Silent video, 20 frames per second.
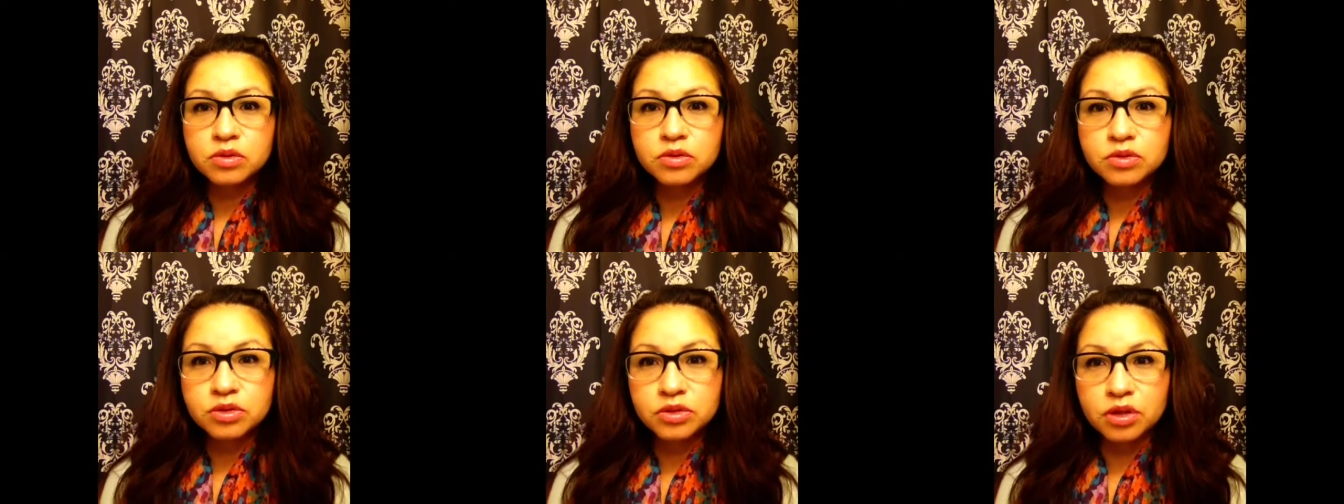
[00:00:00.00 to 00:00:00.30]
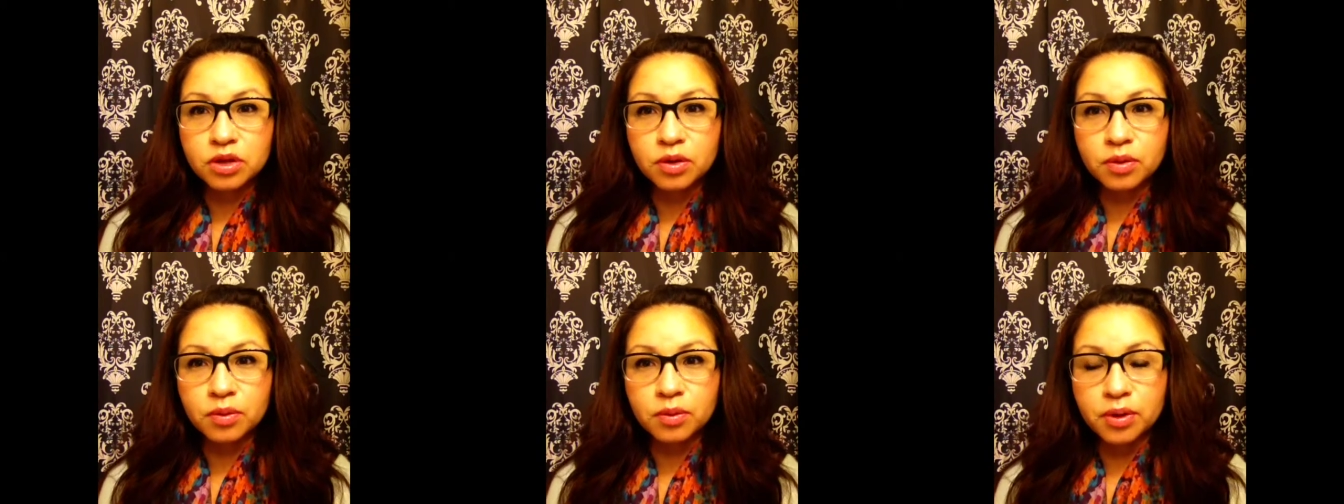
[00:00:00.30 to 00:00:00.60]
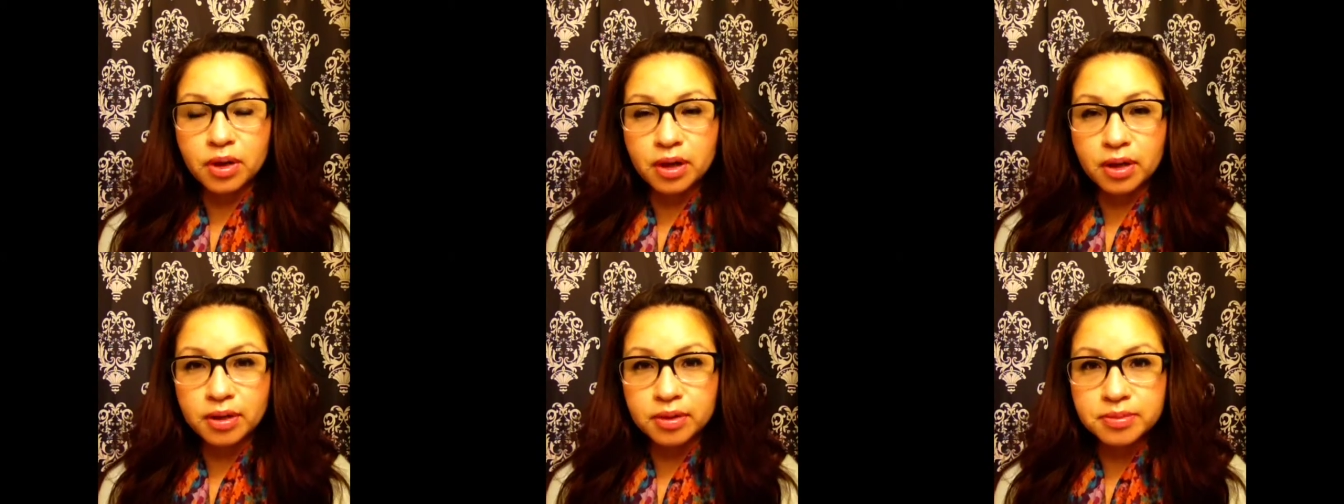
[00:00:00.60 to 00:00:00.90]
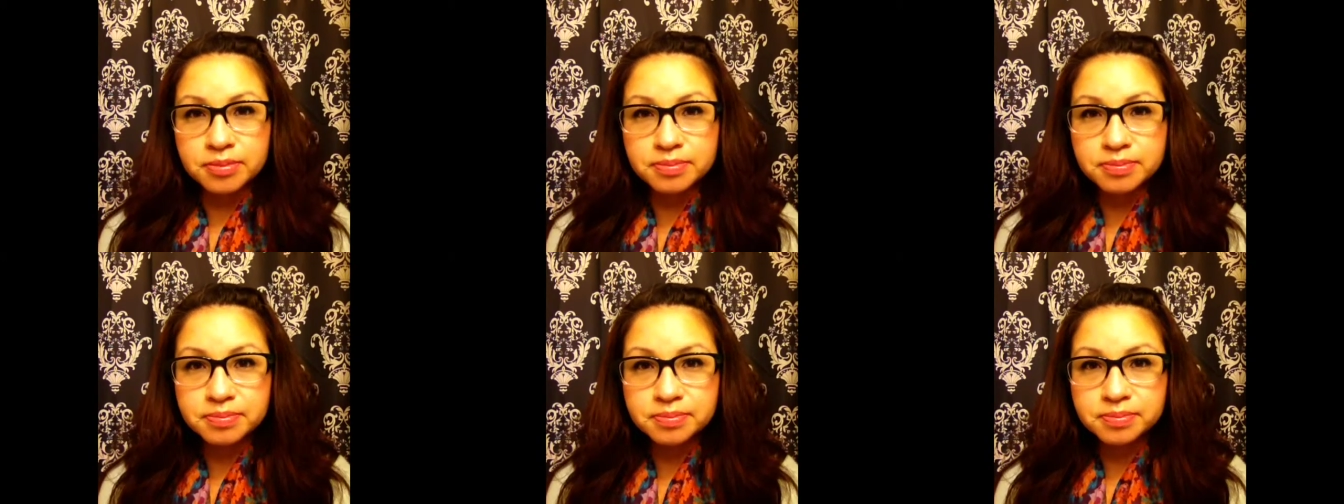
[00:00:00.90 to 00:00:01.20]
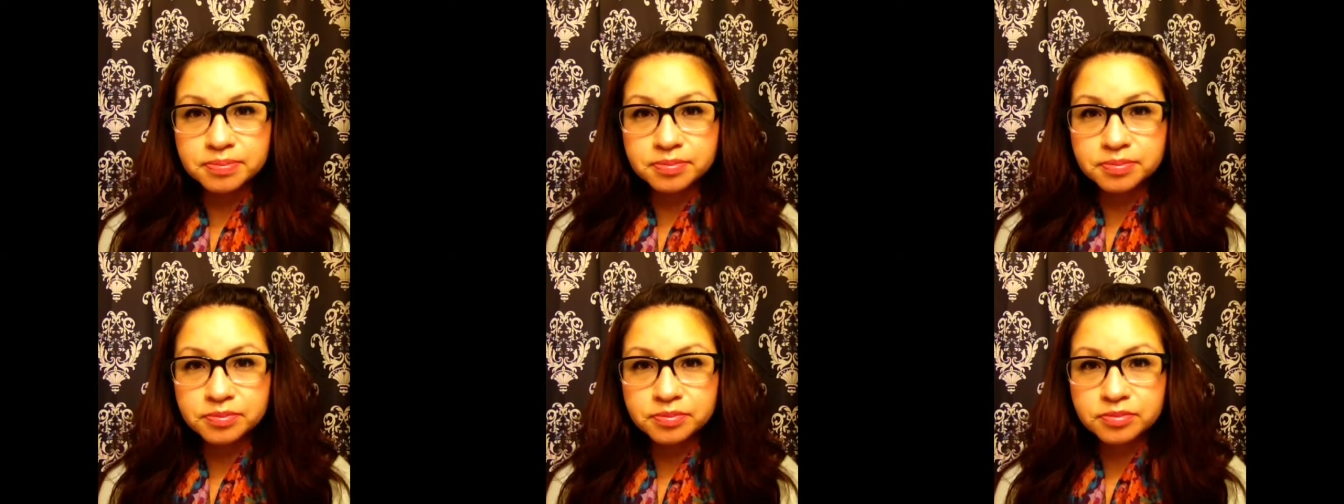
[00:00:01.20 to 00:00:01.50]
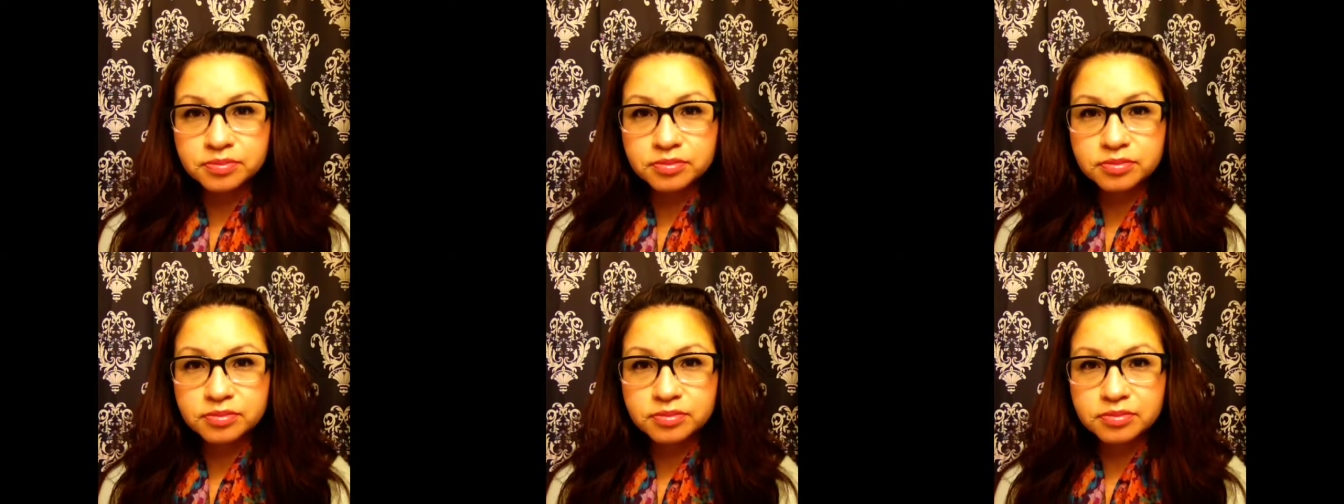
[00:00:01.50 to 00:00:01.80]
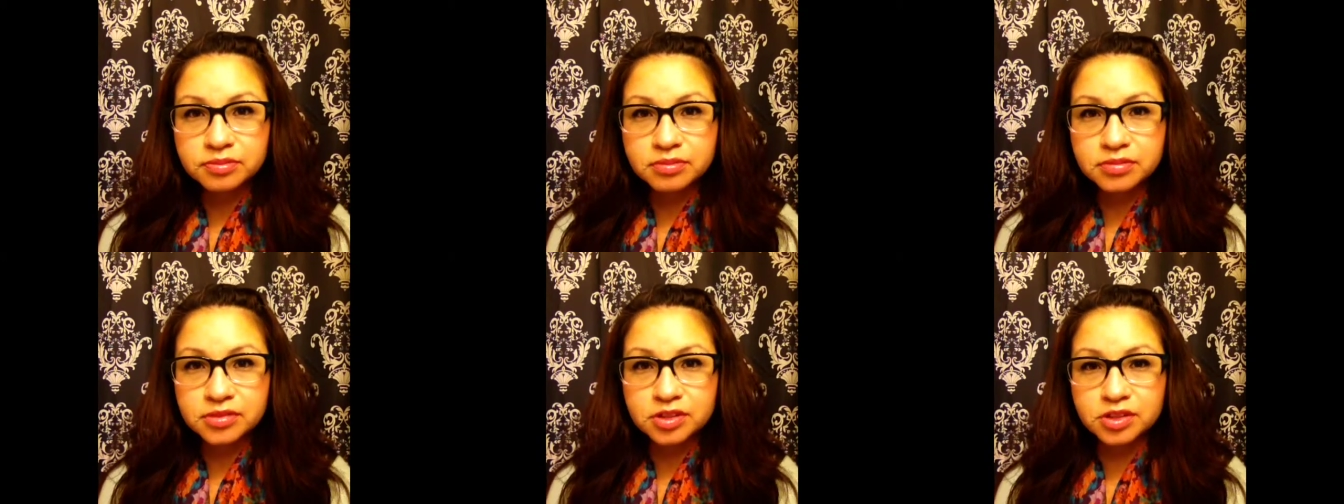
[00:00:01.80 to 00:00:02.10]
so um,
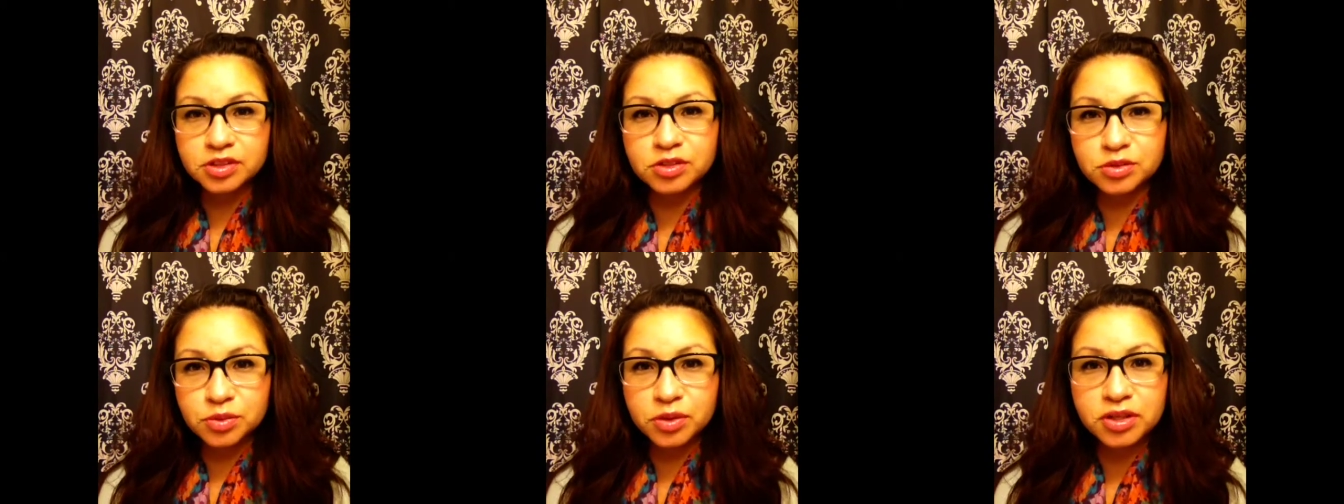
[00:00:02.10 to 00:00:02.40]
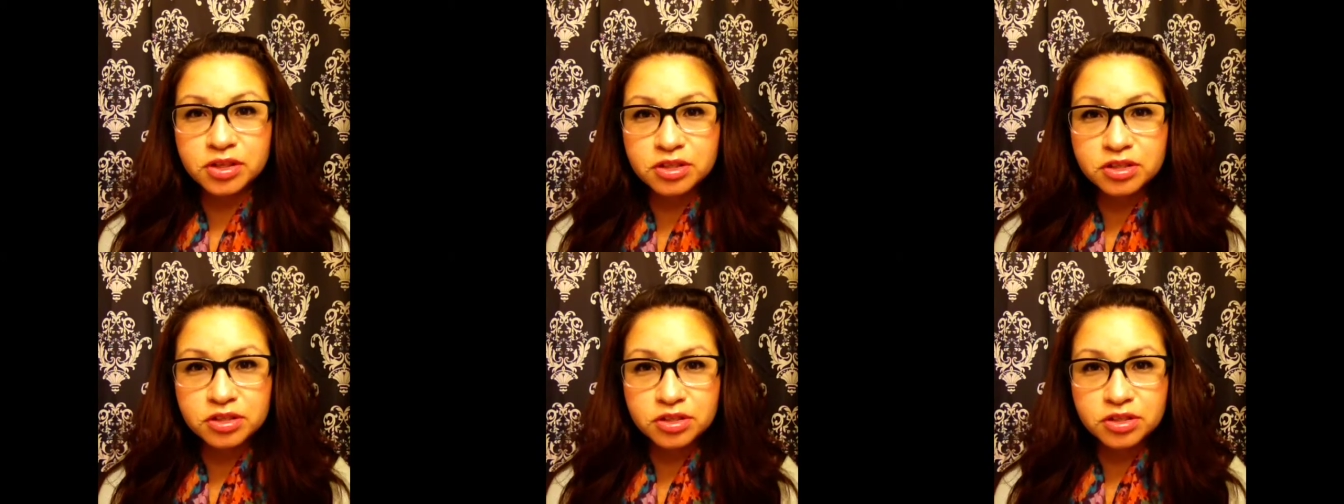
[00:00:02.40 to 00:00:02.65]
just wanted